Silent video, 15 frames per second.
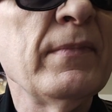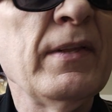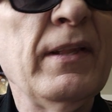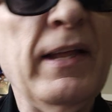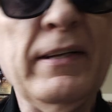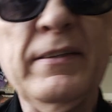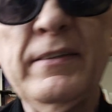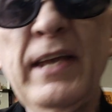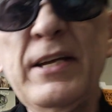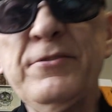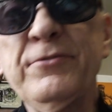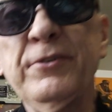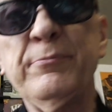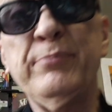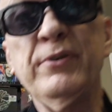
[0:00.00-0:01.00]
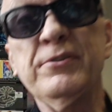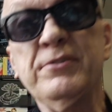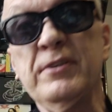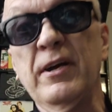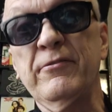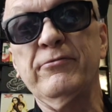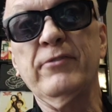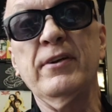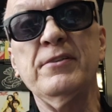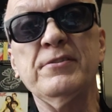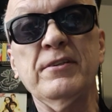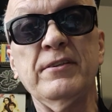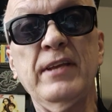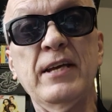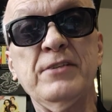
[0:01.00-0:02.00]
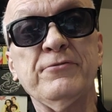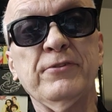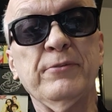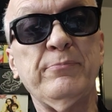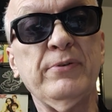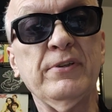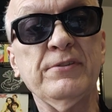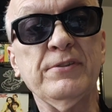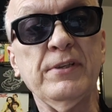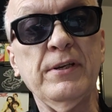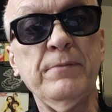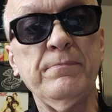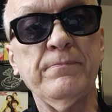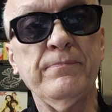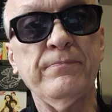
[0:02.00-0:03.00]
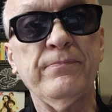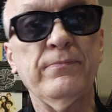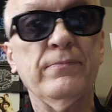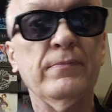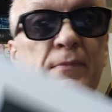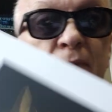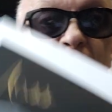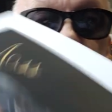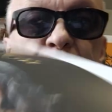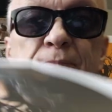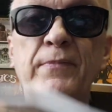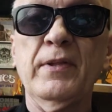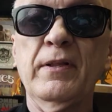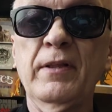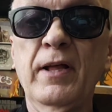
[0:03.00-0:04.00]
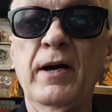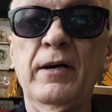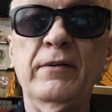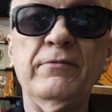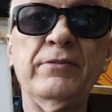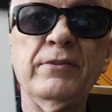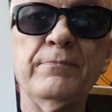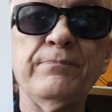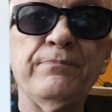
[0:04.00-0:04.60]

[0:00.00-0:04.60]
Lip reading: Like Nashville Pussy. Our friends in Nashville Pussy love